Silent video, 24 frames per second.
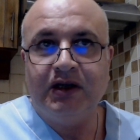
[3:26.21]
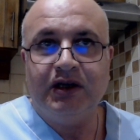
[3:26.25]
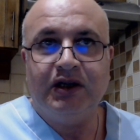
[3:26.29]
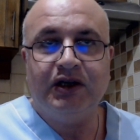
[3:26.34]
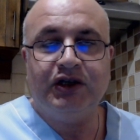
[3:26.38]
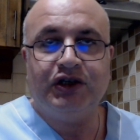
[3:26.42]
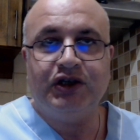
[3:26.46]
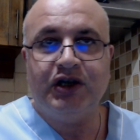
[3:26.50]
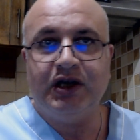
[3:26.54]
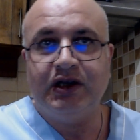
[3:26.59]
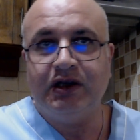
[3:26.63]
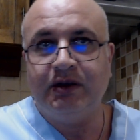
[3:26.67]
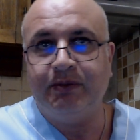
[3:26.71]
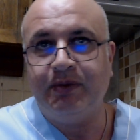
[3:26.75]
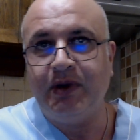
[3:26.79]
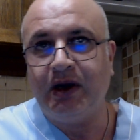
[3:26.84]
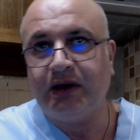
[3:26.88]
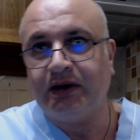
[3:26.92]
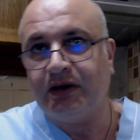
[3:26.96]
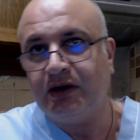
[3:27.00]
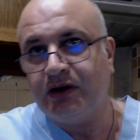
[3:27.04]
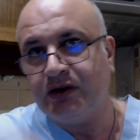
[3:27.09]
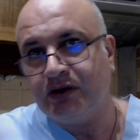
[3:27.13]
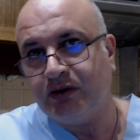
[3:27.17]
angina
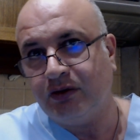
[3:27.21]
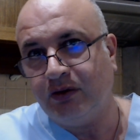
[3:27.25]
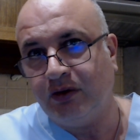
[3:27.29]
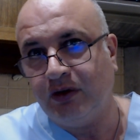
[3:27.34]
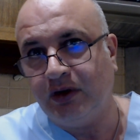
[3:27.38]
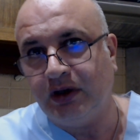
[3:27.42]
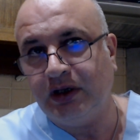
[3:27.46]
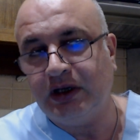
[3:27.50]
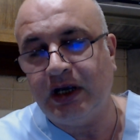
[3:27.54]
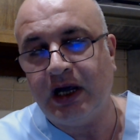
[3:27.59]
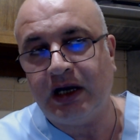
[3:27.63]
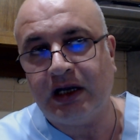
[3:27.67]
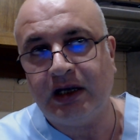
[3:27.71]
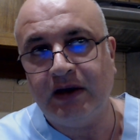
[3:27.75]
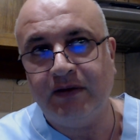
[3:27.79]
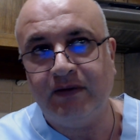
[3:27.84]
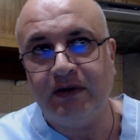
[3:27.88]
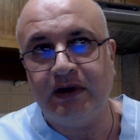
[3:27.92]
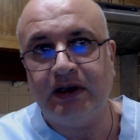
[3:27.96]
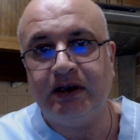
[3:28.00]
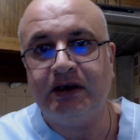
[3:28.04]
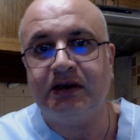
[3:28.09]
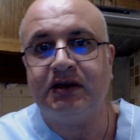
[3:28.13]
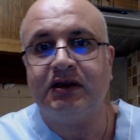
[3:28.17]
pectoris or
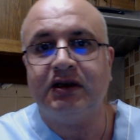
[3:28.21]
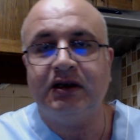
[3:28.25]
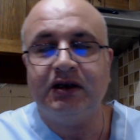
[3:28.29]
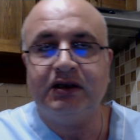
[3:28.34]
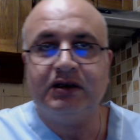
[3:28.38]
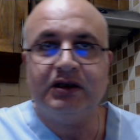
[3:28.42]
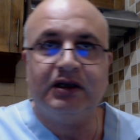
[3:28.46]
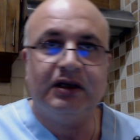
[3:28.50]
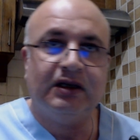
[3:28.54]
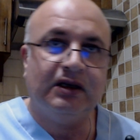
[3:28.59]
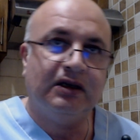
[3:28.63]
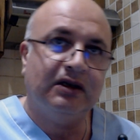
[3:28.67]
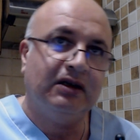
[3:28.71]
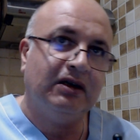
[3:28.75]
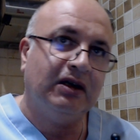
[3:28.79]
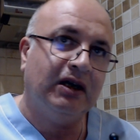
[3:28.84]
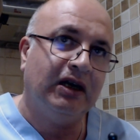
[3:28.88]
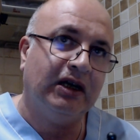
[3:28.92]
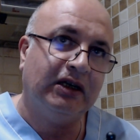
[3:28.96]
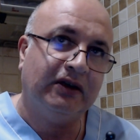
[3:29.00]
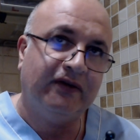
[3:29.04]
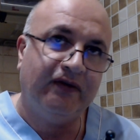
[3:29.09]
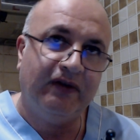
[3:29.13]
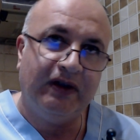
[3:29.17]
equivalence is a
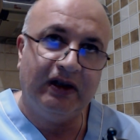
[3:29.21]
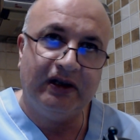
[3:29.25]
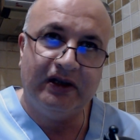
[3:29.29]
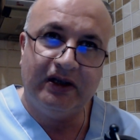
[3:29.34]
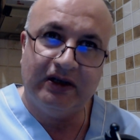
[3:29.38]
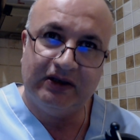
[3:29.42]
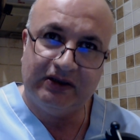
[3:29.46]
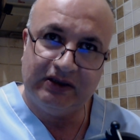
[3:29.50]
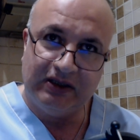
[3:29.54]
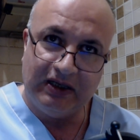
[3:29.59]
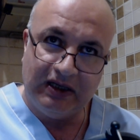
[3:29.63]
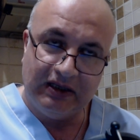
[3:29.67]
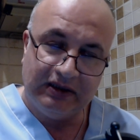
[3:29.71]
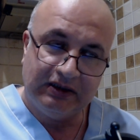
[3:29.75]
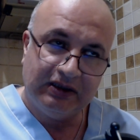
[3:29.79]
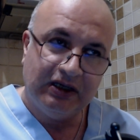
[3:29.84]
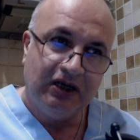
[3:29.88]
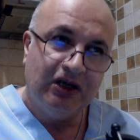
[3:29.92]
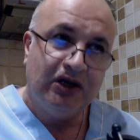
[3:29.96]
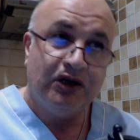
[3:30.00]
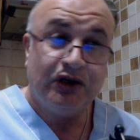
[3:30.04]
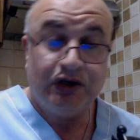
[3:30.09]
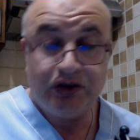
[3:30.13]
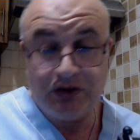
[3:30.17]
heart failure signs
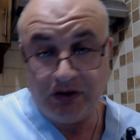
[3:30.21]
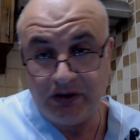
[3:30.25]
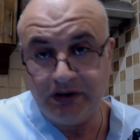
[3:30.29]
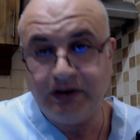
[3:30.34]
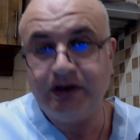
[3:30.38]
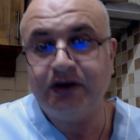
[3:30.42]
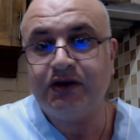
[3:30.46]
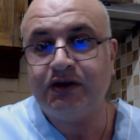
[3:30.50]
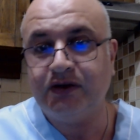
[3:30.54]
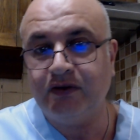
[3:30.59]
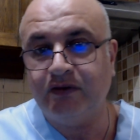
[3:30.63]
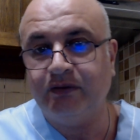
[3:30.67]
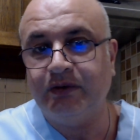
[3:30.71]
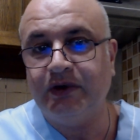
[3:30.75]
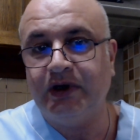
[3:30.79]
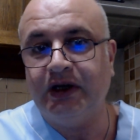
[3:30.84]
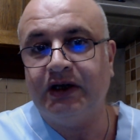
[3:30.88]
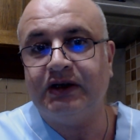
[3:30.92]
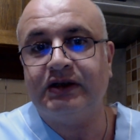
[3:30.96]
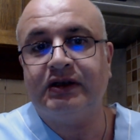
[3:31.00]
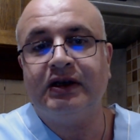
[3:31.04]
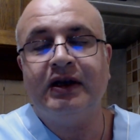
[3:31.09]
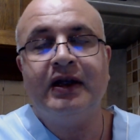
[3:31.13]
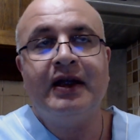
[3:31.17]
shortness of
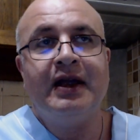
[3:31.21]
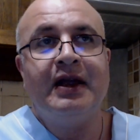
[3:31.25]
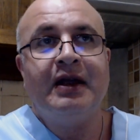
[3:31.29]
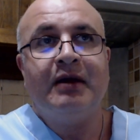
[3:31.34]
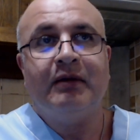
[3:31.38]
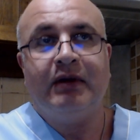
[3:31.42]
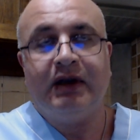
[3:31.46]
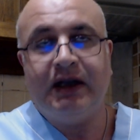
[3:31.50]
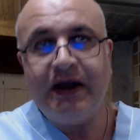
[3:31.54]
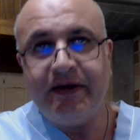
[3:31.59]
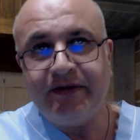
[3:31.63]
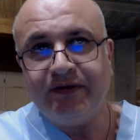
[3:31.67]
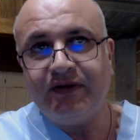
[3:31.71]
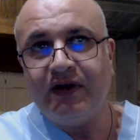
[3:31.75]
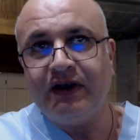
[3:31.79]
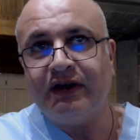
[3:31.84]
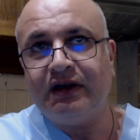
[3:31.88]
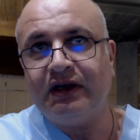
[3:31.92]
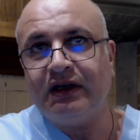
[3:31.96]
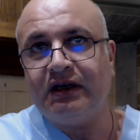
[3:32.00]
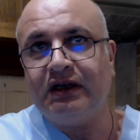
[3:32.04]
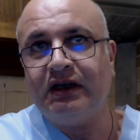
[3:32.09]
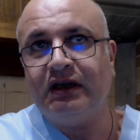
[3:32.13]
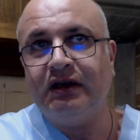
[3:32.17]
breath left
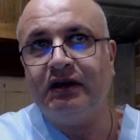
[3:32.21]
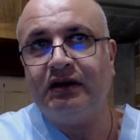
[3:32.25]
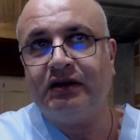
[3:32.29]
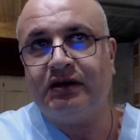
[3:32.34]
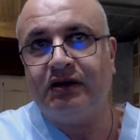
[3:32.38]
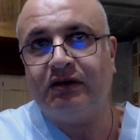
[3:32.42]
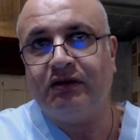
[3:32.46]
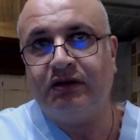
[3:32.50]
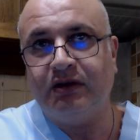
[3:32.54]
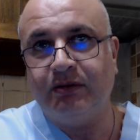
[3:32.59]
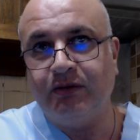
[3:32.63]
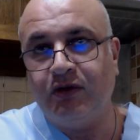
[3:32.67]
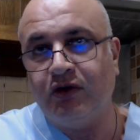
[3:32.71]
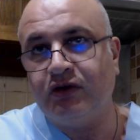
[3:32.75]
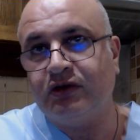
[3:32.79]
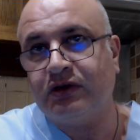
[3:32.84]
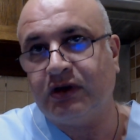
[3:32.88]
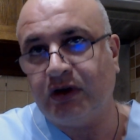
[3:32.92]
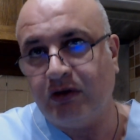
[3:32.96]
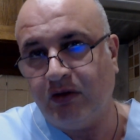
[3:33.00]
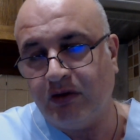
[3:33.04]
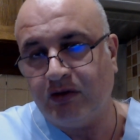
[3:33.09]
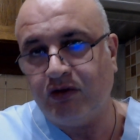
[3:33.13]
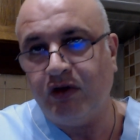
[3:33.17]
ventricle so the
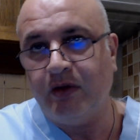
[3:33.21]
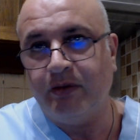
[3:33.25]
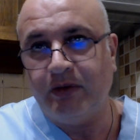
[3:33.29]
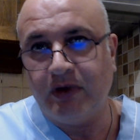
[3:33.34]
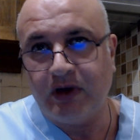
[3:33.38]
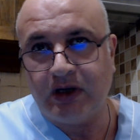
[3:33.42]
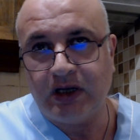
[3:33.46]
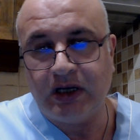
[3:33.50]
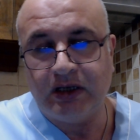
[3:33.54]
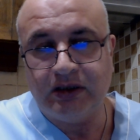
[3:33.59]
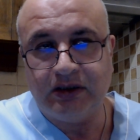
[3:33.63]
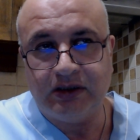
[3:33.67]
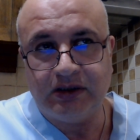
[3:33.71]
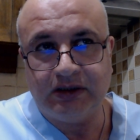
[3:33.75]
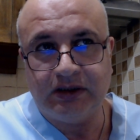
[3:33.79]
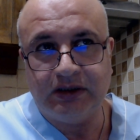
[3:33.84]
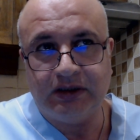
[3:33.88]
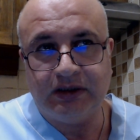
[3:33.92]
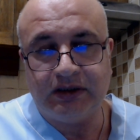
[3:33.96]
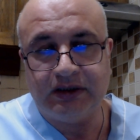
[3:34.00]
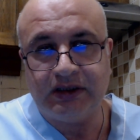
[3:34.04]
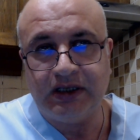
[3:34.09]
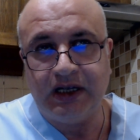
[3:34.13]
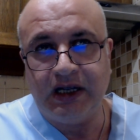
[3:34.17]
most common
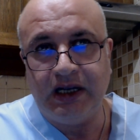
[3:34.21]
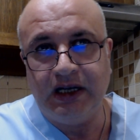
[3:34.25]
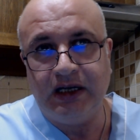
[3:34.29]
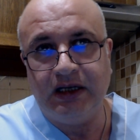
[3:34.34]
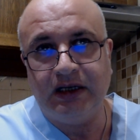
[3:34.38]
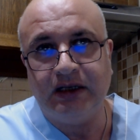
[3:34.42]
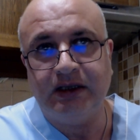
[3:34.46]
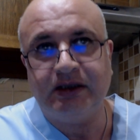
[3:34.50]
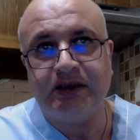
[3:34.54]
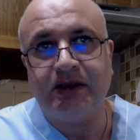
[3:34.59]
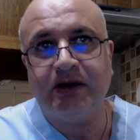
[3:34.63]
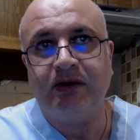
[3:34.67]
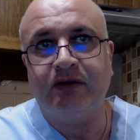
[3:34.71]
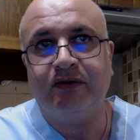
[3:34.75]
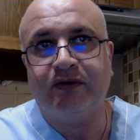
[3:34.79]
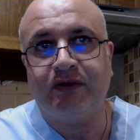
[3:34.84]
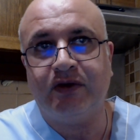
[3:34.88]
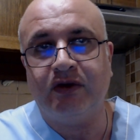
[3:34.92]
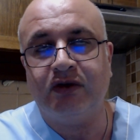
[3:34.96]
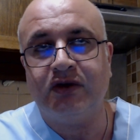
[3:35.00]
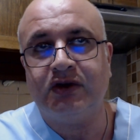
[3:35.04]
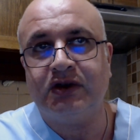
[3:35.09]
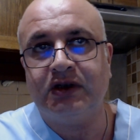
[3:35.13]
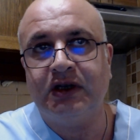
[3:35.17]
uh, sign it's uh, of
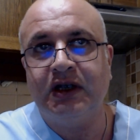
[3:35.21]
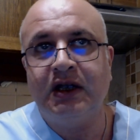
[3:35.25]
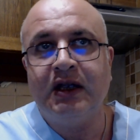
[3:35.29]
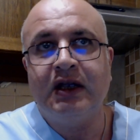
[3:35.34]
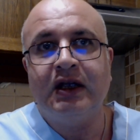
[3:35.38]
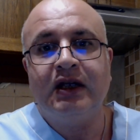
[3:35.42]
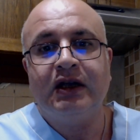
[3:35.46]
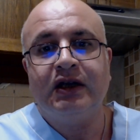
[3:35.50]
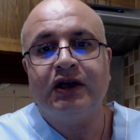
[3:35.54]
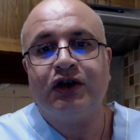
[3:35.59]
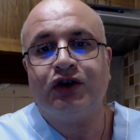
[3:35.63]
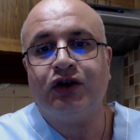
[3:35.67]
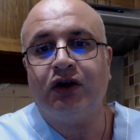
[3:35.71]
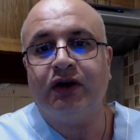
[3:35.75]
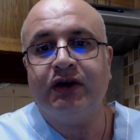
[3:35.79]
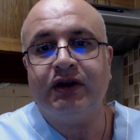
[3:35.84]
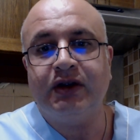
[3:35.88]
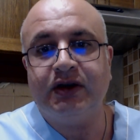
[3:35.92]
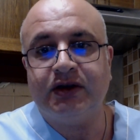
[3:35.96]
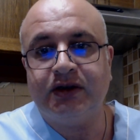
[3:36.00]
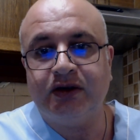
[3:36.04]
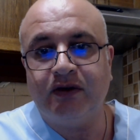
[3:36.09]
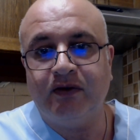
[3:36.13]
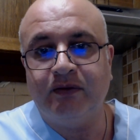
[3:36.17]
course
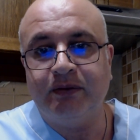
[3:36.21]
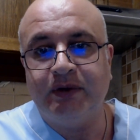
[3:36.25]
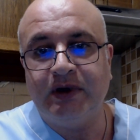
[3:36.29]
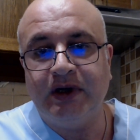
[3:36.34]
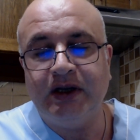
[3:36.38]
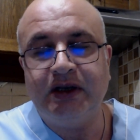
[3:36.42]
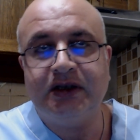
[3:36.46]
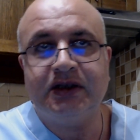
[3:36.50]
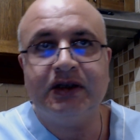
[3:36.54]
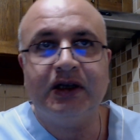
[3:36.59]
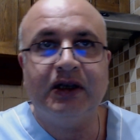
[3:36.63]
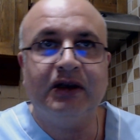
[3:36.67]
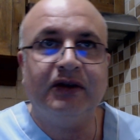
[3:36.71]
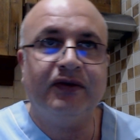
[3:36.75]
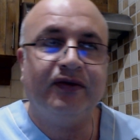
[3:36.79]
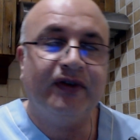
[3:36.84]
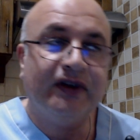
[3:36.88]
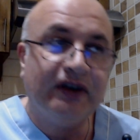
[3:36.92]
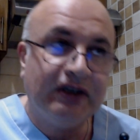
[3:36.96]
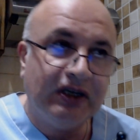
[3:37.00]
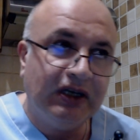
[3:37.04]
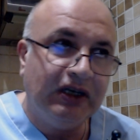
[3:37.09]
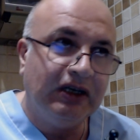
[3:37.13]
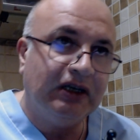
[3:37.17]
shortness of breath and
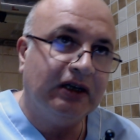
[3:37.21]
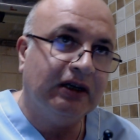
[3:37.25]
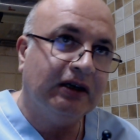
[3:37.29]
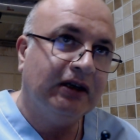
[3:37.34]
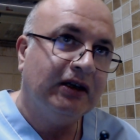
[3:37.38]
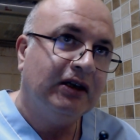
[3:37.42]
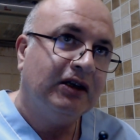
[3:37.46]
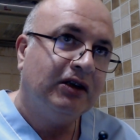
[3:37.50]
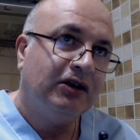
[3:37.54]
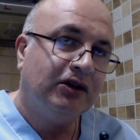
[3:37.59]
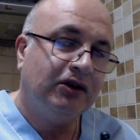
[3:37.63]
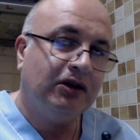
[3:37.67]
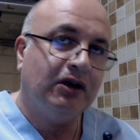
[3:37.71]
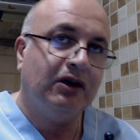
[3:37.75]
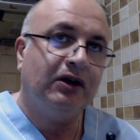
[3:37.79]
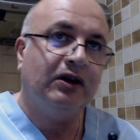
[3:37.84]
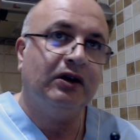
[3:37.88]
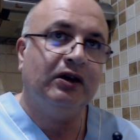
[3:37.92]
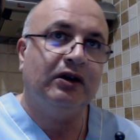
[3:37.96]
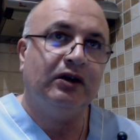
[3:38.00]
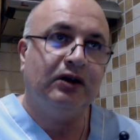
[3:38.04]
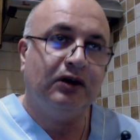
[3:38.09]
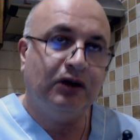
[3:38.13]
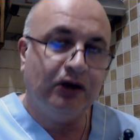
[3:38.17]
fatigue
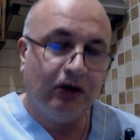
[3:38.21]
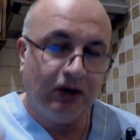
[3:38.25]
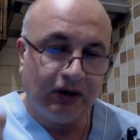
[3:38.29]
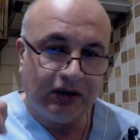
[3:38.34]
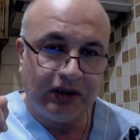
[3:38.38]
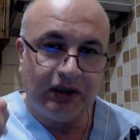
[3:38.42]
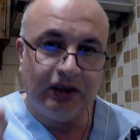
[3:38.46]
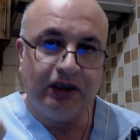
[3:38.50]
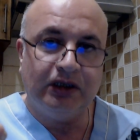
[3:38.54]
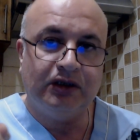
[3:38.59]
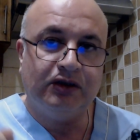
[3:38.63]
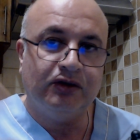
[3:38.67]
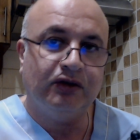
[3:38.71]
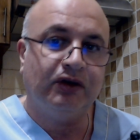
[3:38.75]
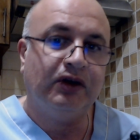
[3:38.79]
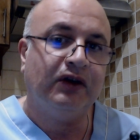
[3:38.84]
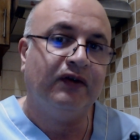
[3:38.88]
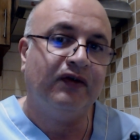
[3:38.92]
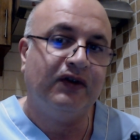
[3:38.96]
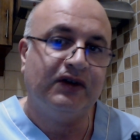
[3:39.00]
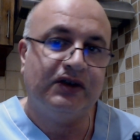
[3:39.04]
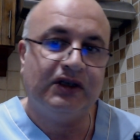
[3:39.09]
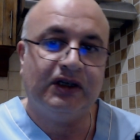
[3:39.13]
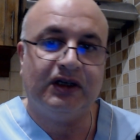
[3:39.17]
uh, notably during
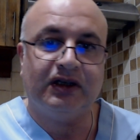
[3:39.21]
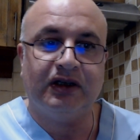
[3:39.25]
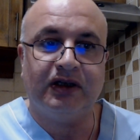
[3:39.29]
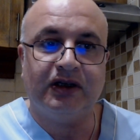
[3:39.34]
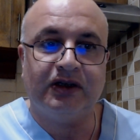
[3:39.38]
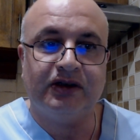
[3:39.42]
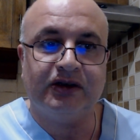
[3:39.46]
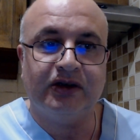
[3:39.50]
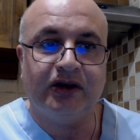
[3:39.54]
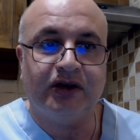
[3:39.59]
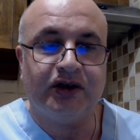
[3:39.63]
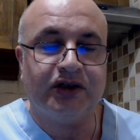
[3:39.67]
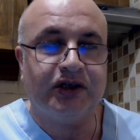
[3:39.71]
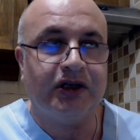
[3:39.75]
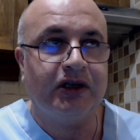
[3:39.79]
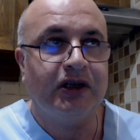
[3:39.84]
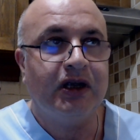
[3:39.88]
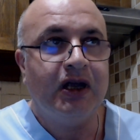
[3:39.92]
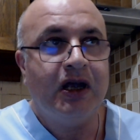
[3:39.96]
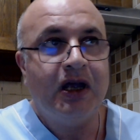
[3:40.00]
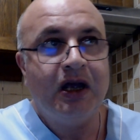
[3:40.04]
physical exertion